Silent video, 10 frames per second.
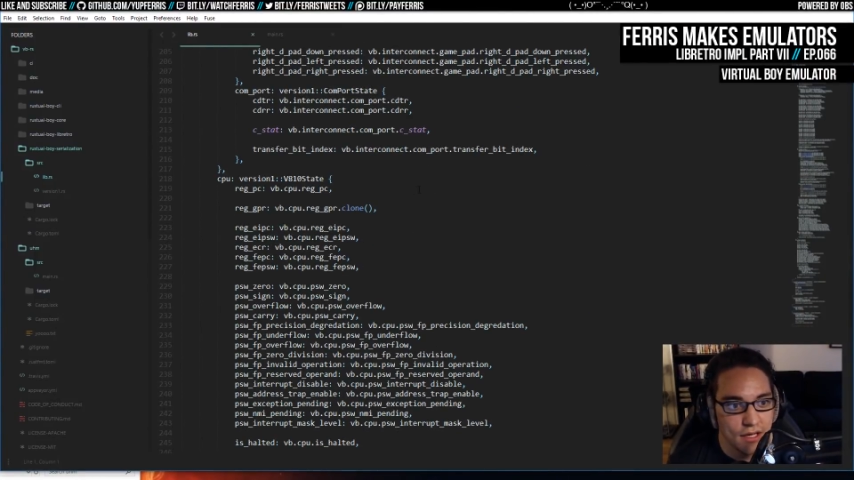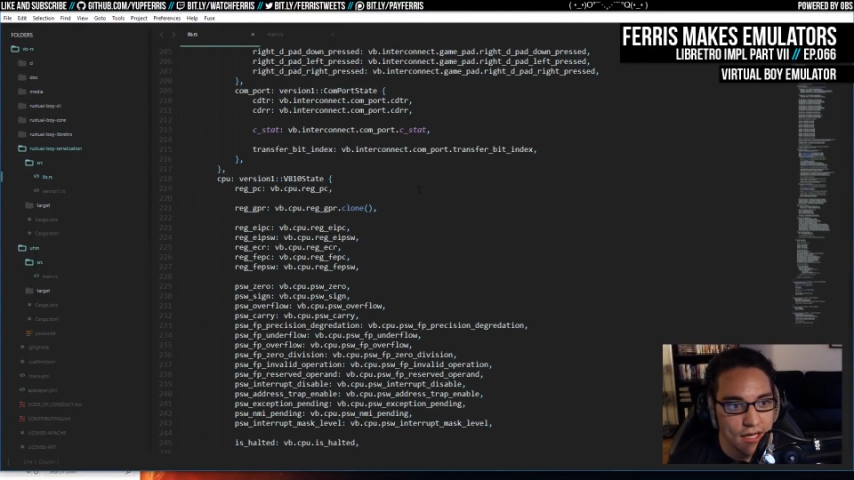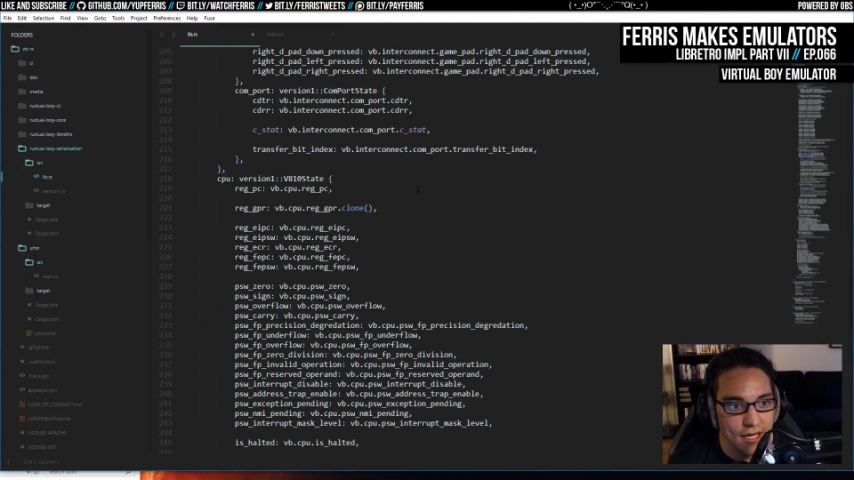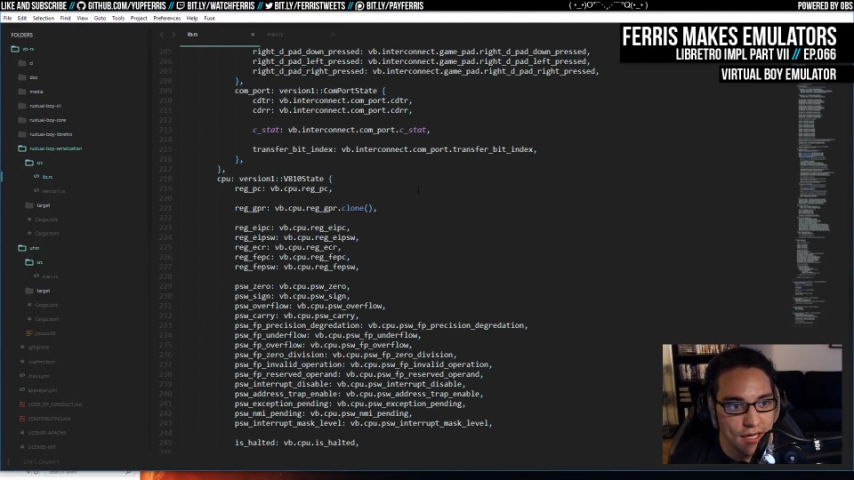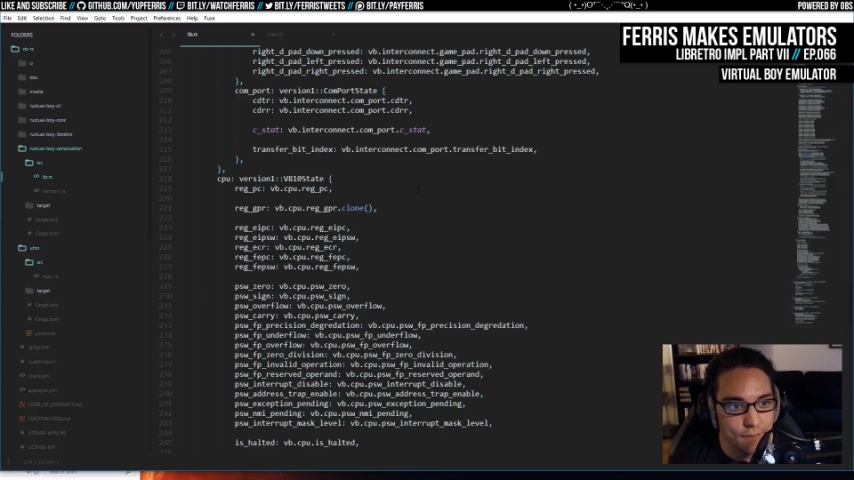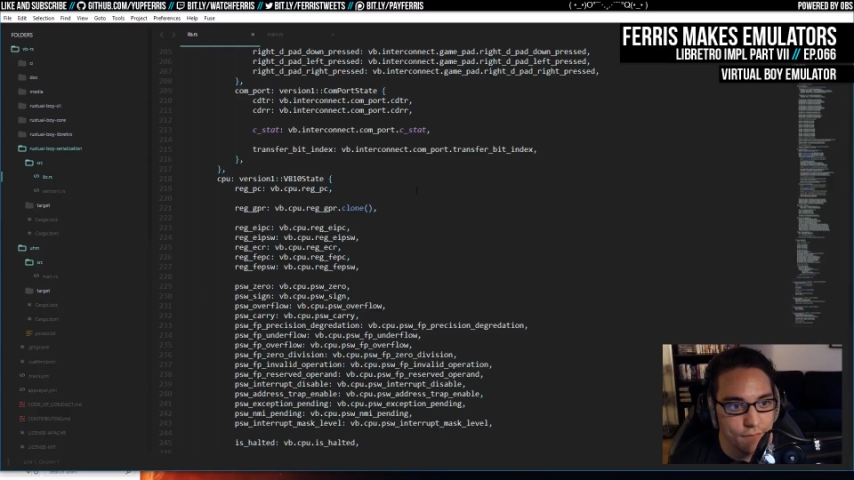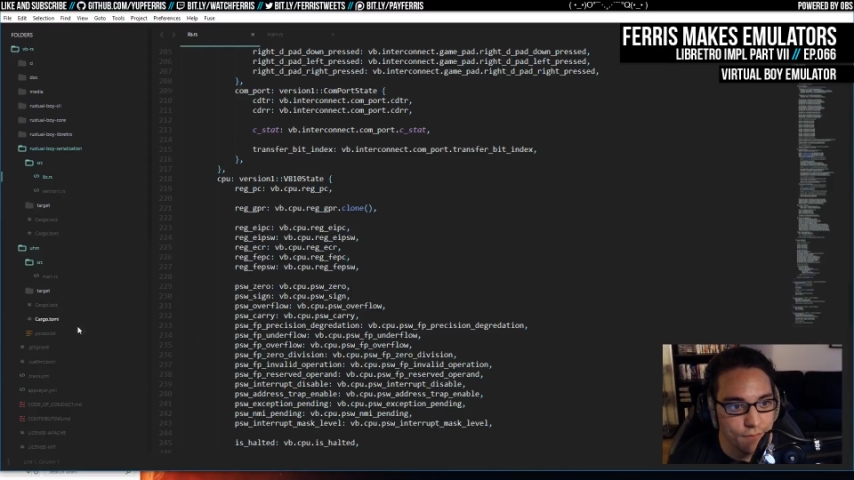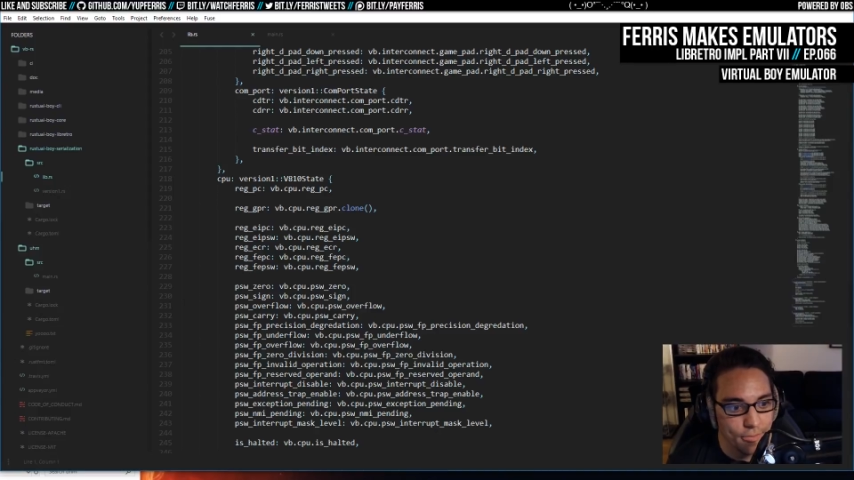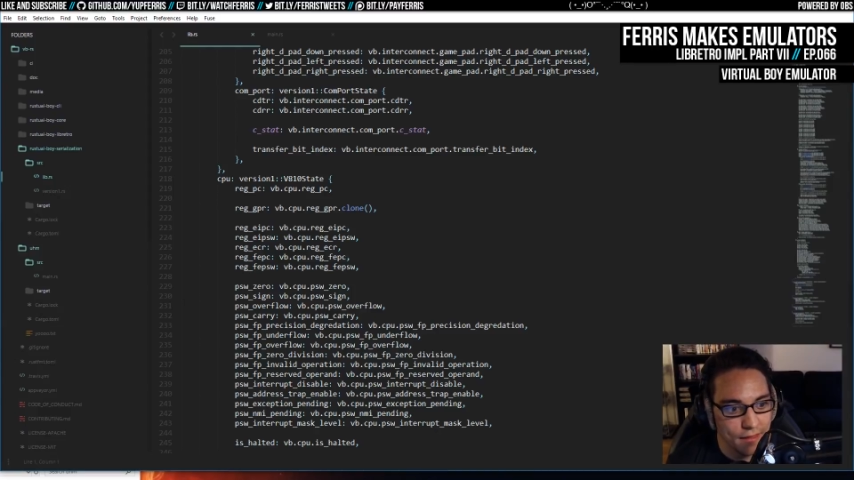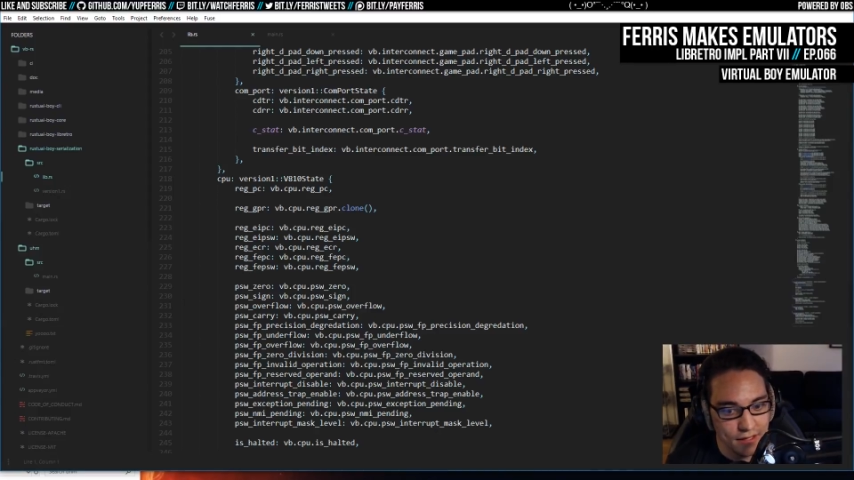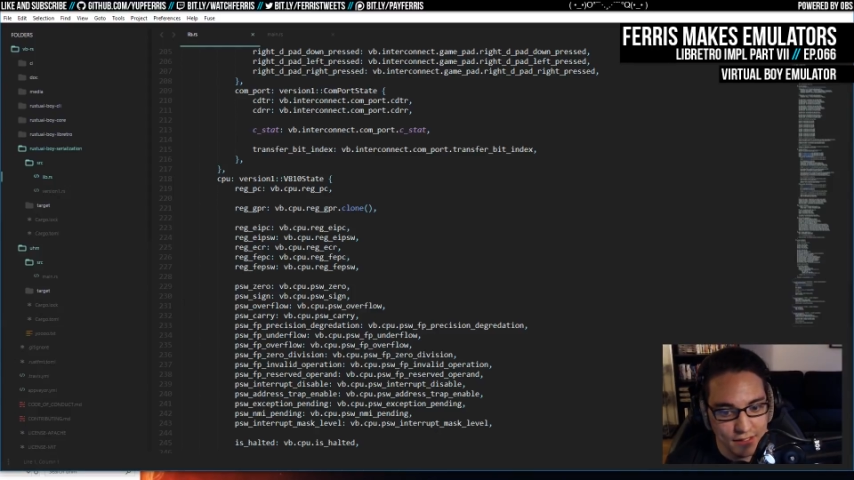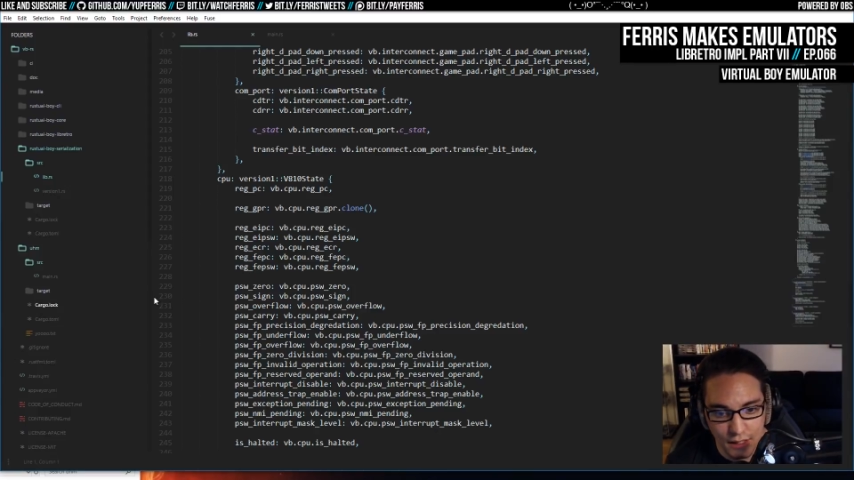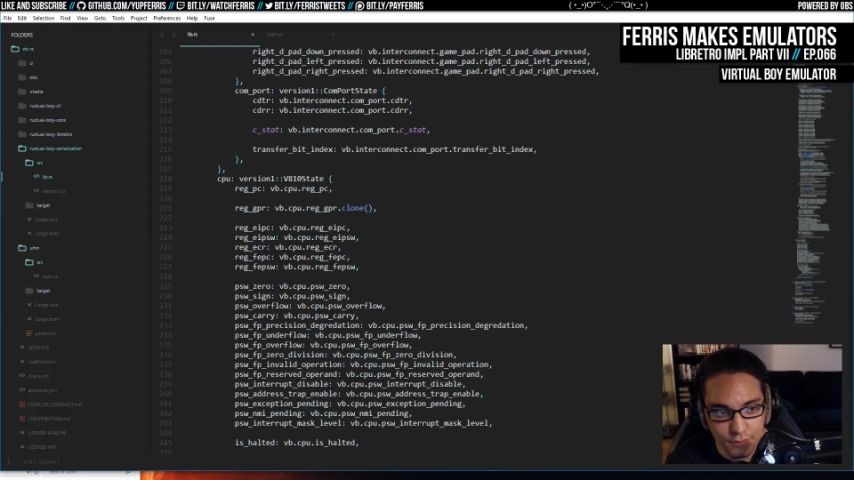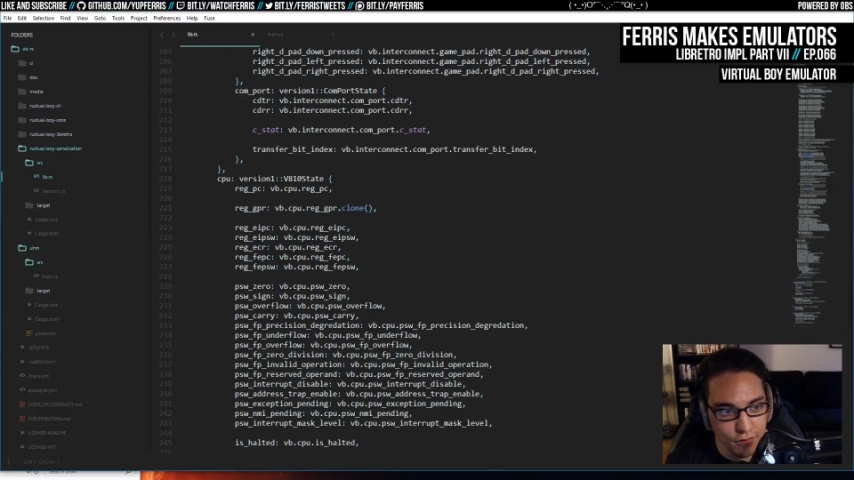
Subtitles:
A couple